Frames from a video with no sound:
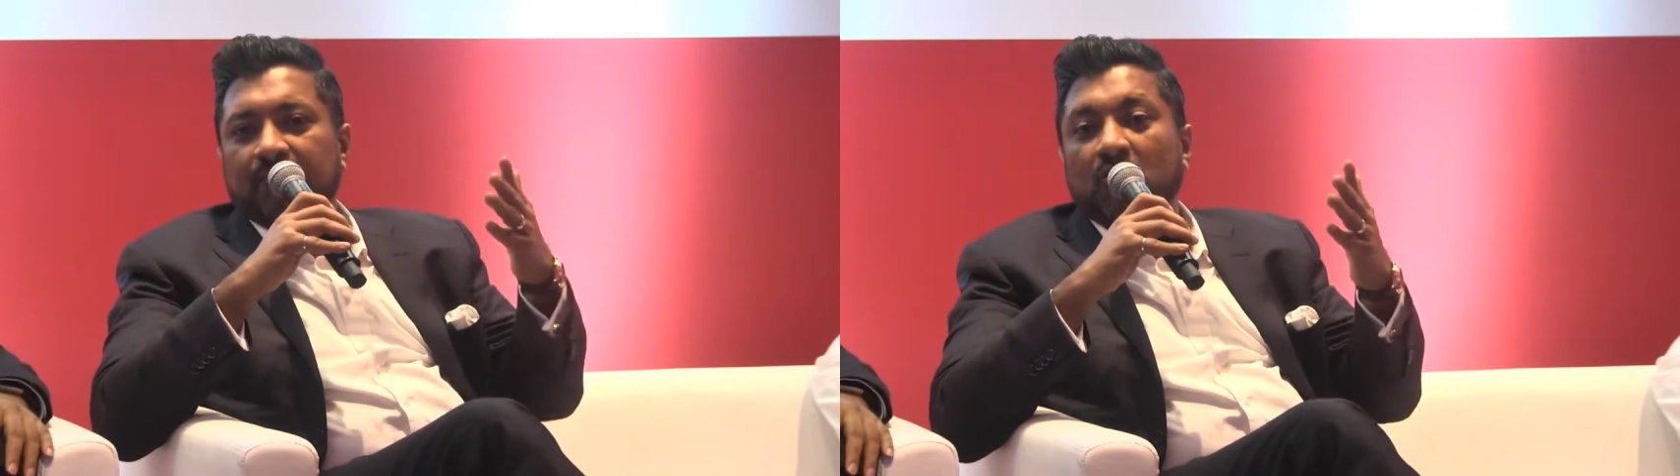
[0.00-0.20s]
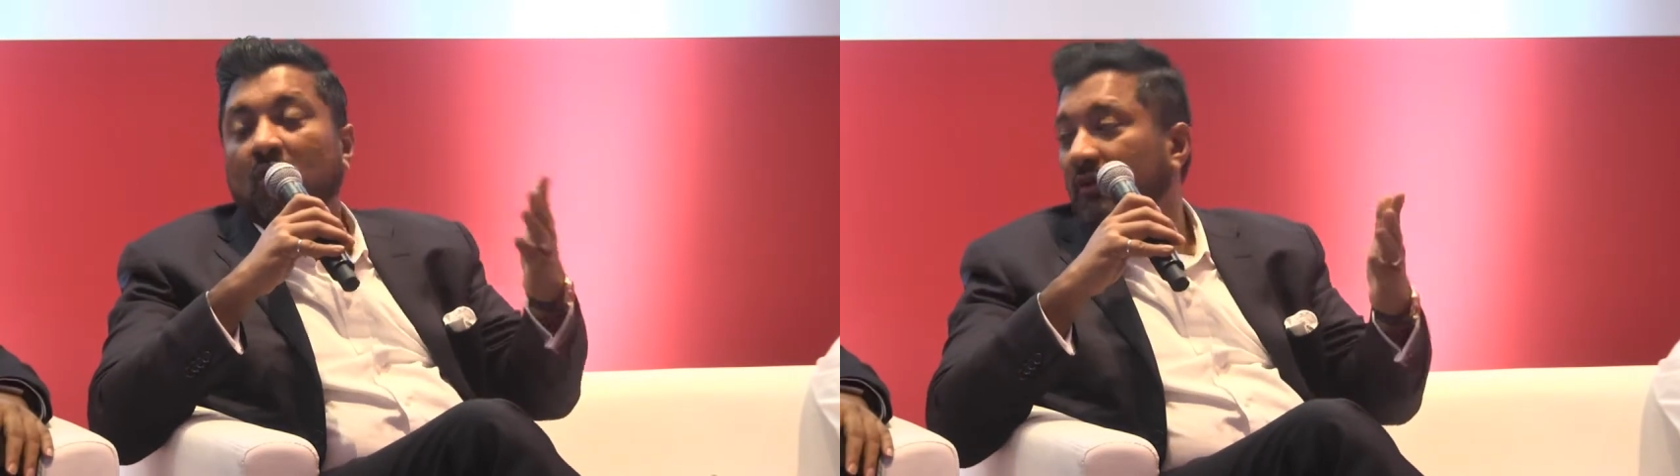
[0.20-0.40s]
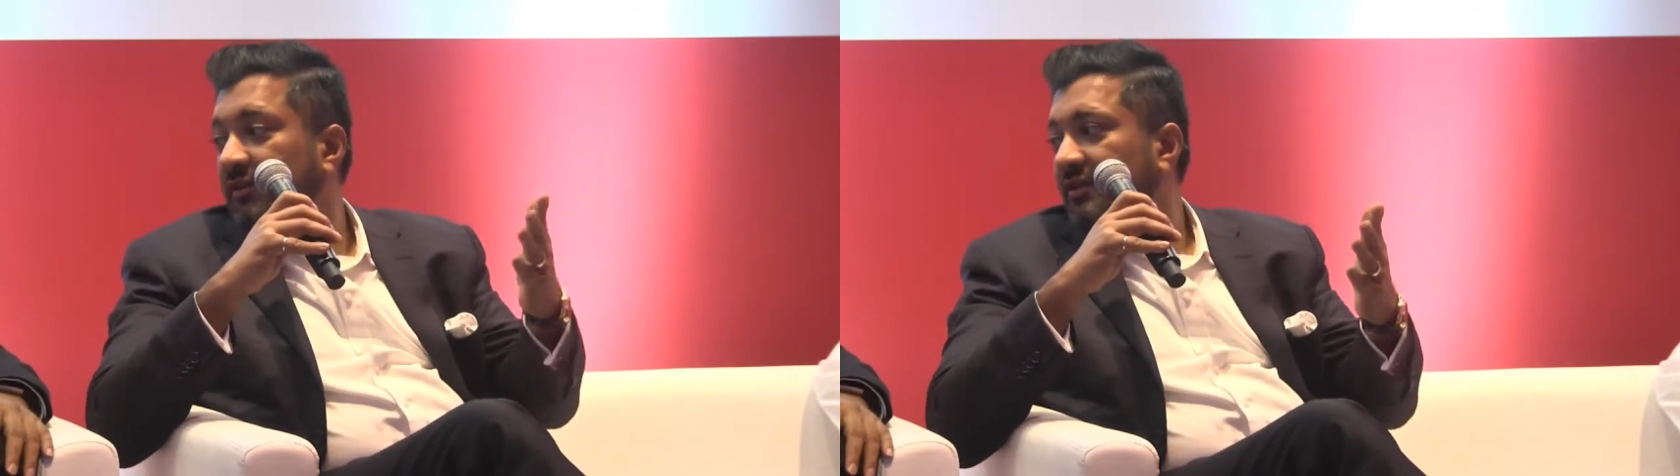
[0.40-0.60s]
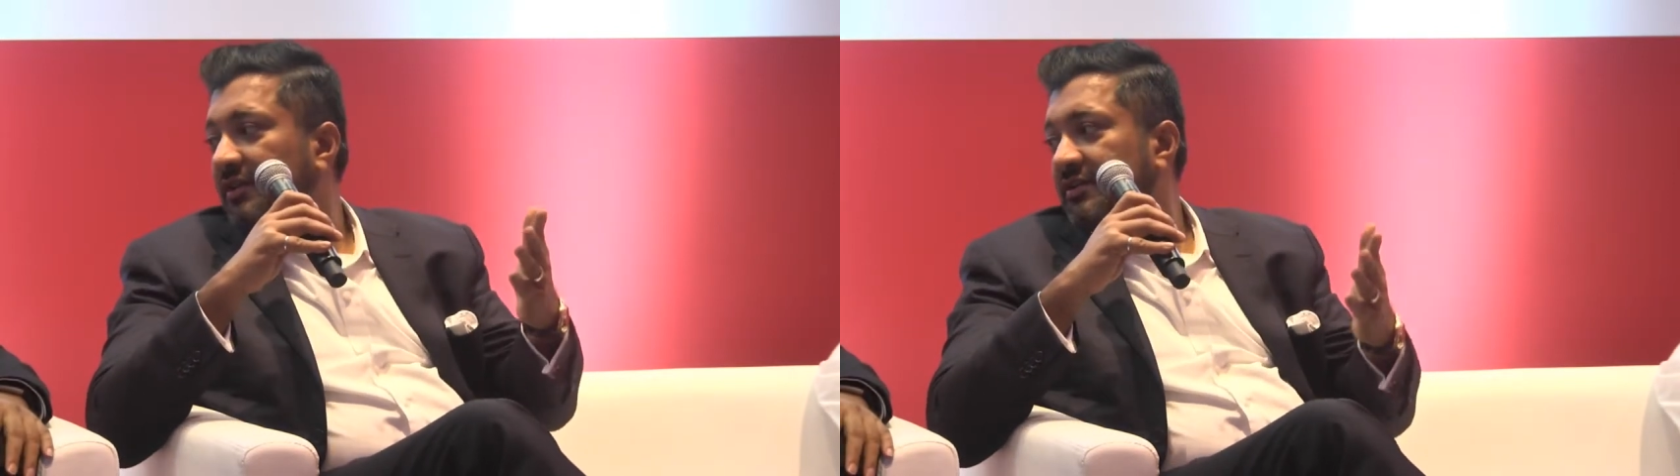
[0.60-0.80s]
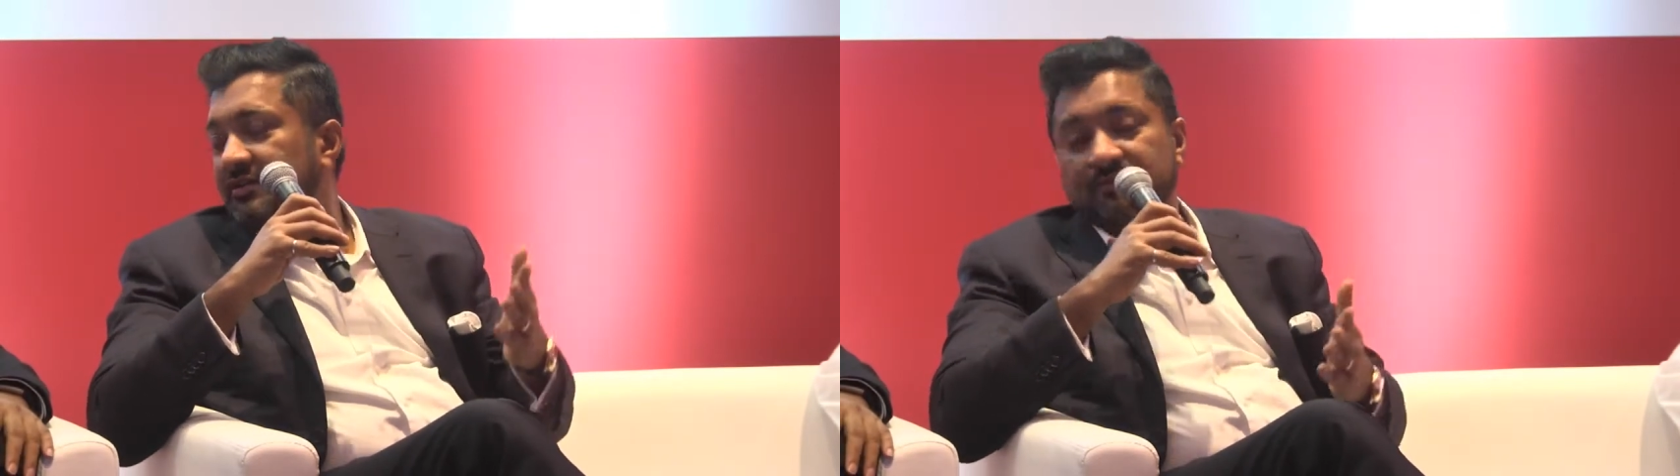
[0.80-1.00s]
thought
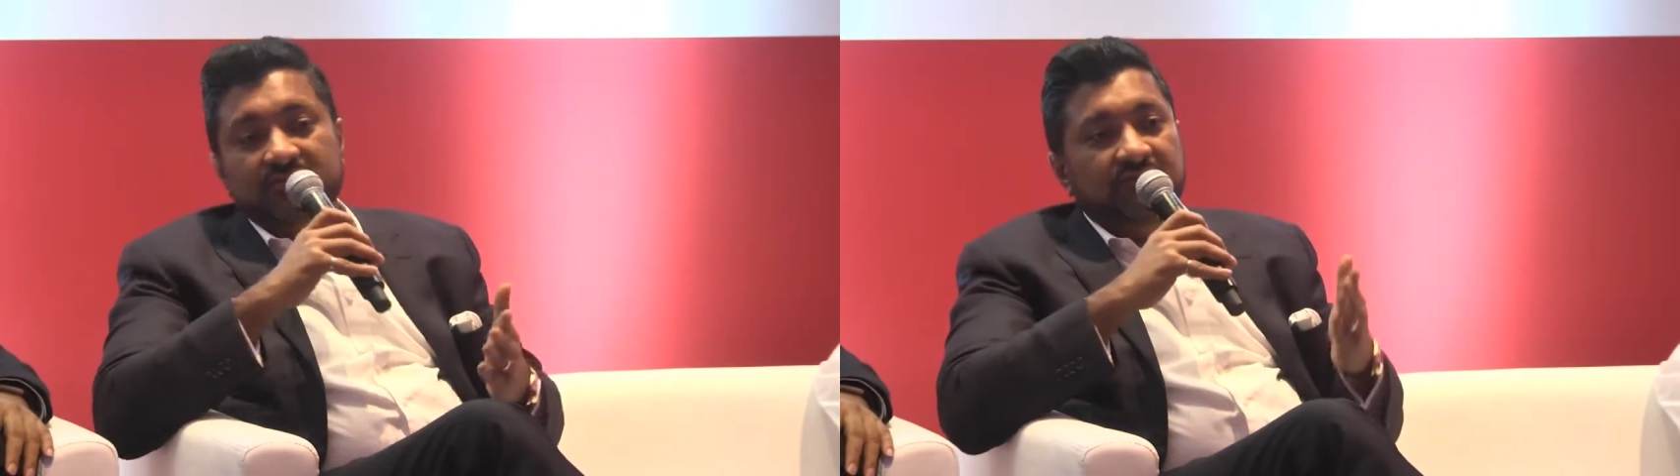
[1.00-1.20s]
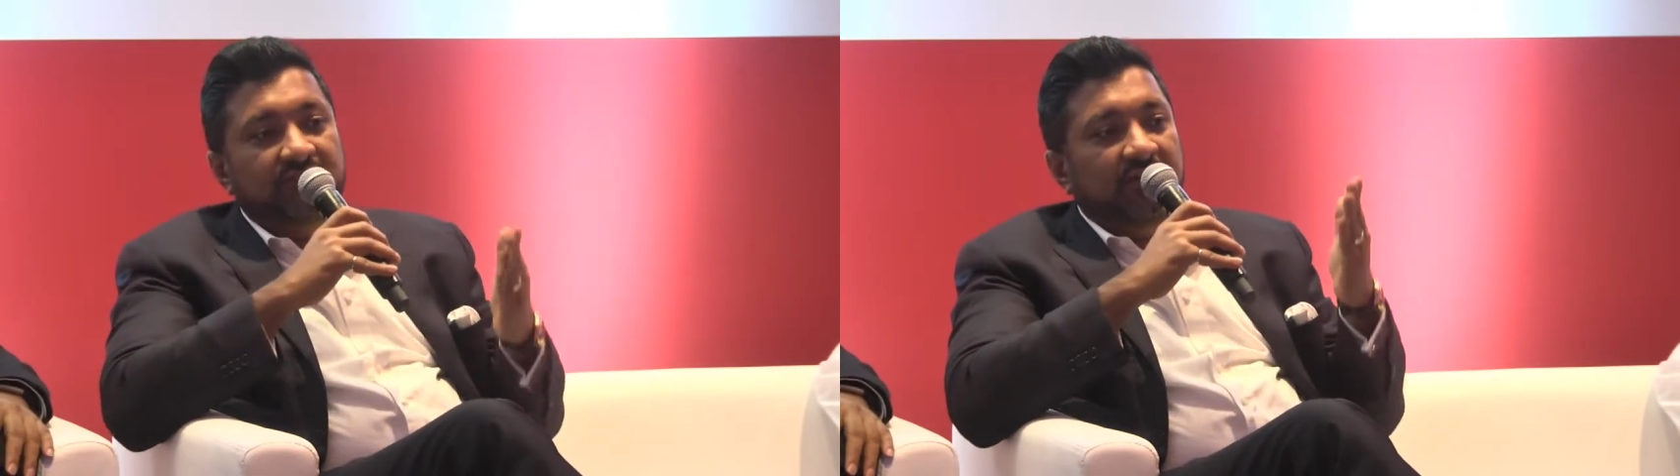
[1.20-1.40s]
in terms of